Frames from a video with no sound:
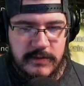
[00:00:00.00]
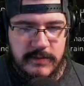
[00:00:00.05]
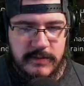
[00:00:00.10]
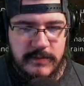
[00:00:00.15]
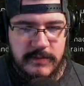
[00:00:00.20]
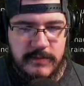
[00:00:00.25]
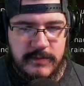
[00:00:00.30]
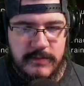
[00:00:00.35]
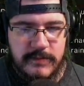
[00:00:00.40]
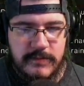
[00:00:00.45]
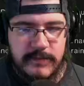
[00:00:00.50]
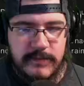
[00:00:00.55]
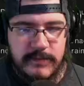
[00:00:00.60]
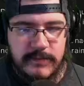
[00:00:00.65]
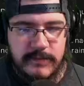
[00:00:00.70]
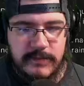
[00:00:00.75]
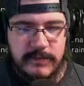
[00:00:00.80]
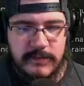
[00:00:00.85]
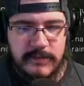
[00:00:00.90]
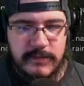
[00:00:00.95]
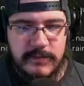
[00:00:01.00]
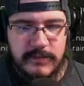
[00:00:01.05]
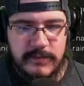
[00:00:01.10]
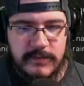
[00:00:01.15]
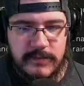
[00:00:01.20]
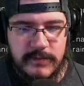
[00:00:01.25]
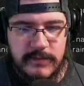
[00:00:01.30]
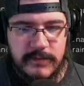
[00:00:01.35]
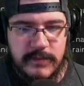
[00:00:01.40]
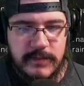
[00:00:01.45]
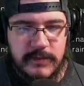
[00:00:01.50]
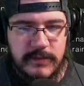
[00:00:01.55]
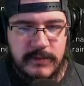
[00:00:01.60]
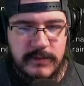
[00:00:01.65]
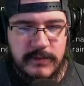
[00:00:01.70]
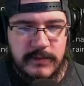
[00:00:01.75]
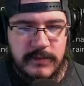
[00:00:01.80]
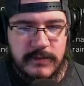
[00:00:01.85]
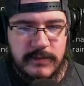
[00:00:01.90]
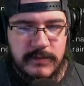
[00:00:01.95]

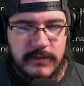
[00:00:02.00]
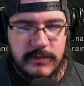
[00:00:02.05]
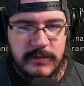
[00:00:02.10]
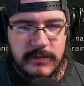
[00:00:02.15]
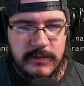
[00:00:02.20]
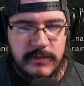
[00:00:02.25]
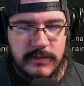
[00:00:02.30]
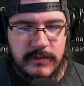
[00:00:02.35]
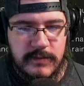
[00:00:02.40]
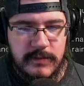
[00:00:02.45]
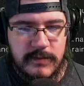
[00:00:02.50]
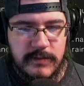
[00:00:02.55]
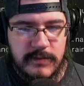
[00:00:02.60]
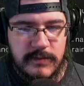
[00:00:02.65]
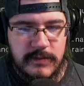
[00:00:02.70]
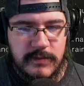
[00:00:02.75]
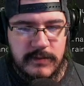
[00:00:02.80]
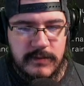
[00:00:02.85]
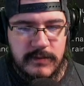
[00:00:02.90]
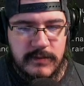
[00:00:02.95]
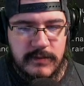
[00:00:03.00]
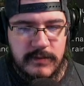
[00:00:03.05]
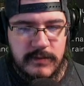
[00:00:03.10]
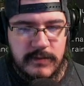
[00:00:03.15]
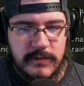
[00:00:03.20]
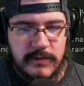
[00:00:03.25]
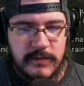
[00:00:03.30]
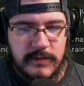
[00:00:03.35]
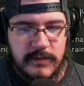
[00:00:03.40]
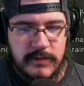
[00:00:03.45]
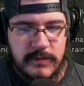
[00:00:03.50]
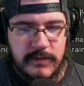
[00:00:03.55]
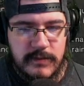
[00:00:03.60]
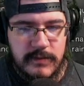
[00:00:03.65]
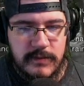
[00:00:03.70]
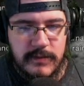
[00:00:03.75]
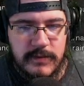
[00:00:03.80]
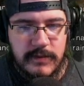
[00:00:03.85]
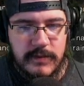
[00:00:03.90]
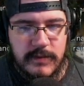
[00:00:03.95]

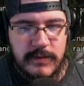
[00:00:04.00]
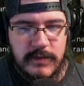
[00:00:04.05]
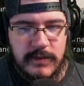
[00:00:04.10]
(silence)